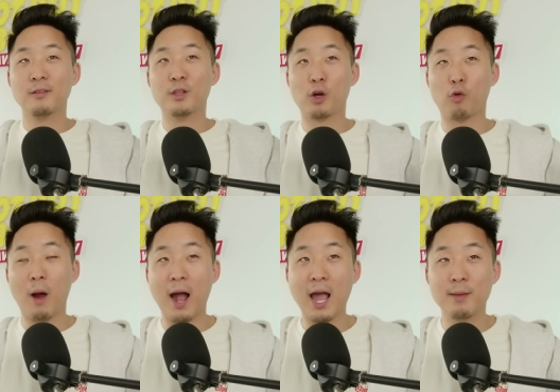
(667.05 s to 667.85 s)
the
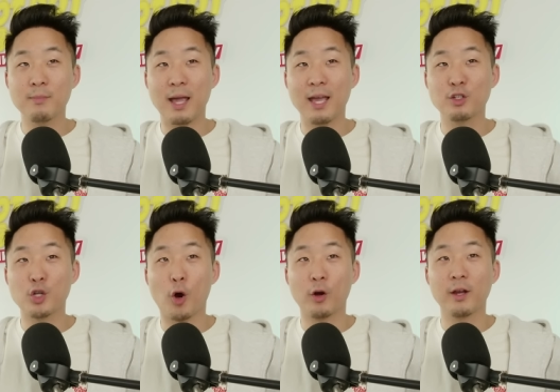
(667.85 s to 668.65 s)
crime and
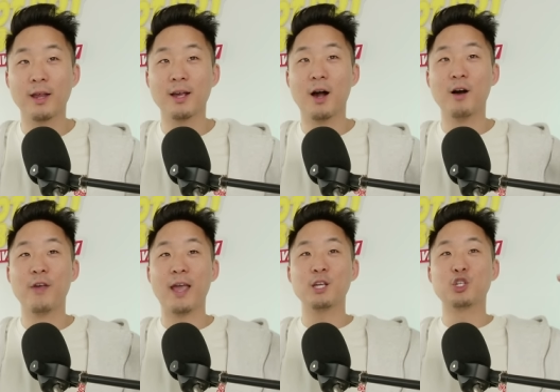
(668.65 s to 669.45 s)
targeting of
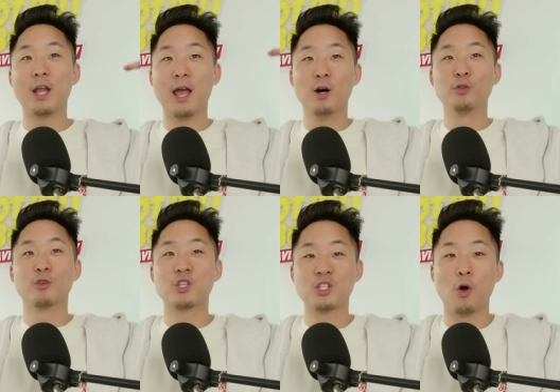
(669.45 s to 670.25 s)
Asian
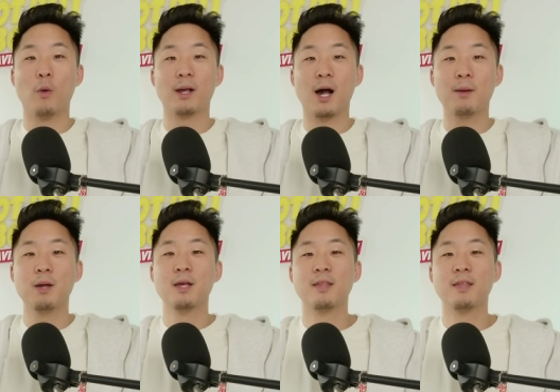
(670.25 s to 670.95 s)
elders is going up,